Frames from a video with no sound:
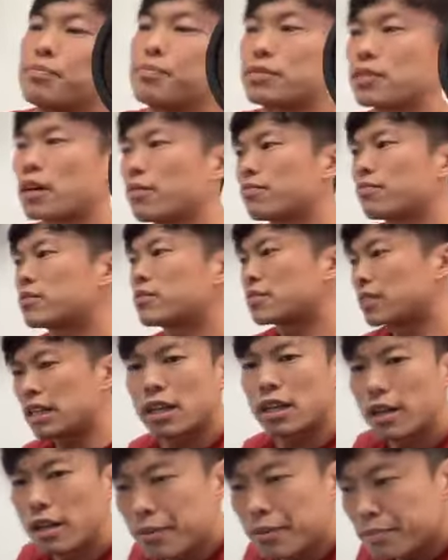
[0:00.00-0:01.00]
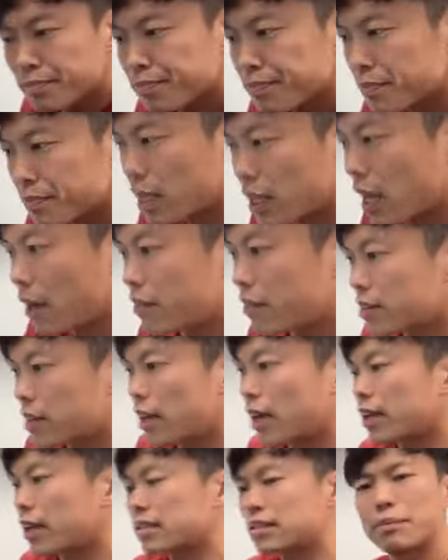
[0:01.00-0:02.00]
some city, they have
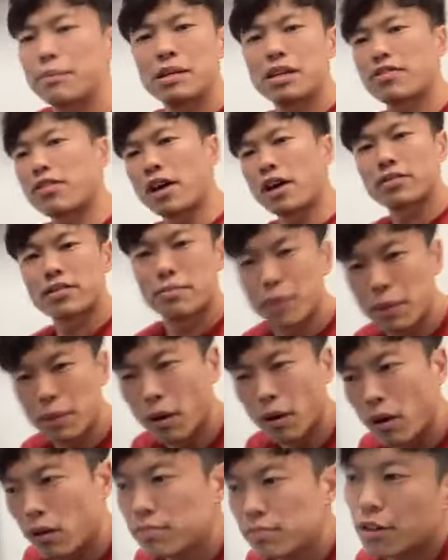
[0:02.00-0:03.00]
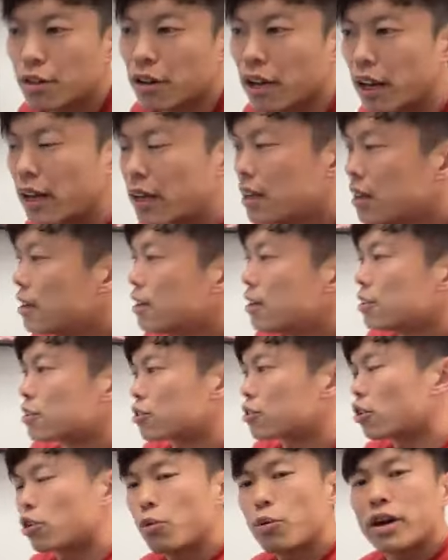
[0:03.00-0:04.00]
like 70,000 people. Okay,
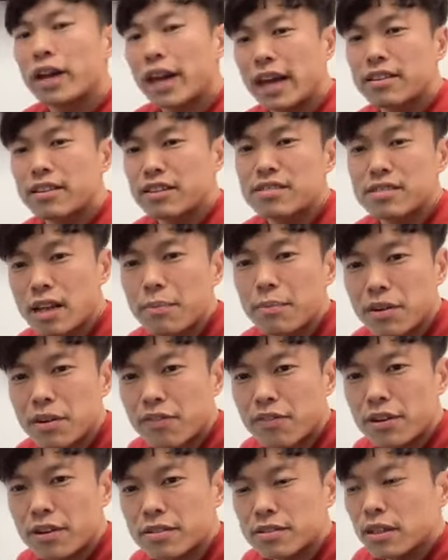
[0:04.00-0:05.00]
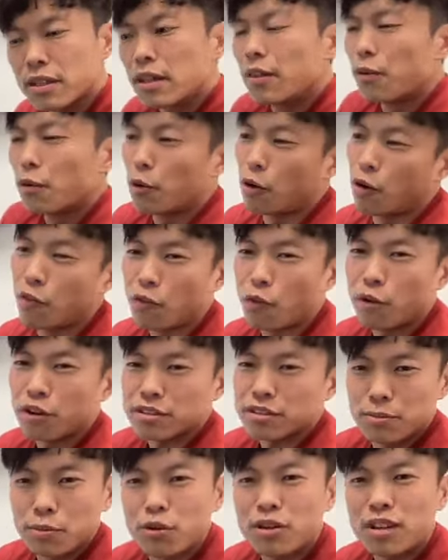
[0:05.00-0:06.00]
so you will get this number first. Of
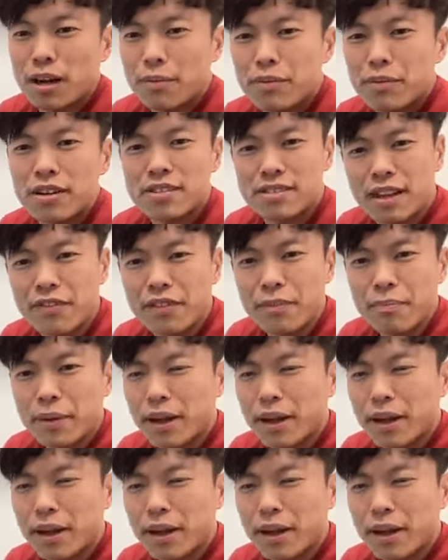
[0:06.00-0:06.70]
course, more number is definitely